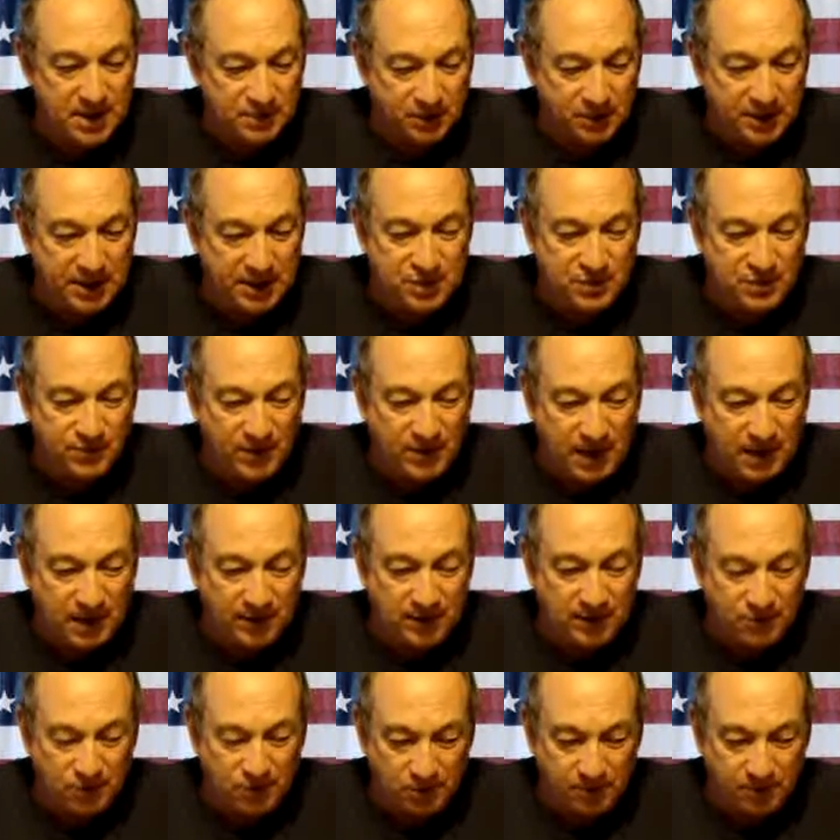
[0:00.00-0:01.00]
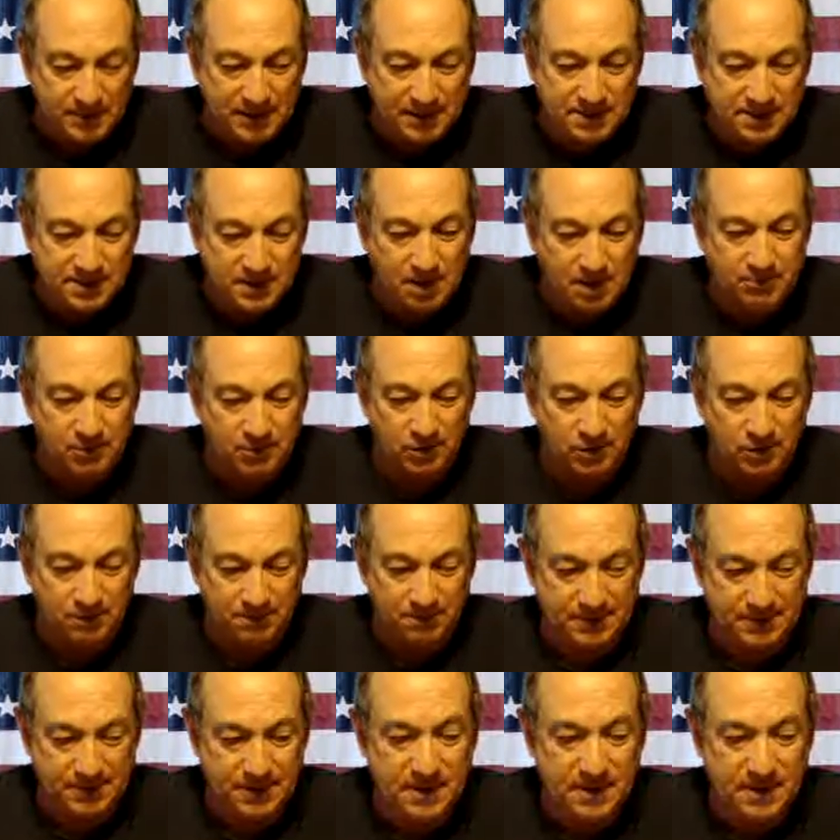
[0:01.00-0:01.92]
for each violent group and subgroup.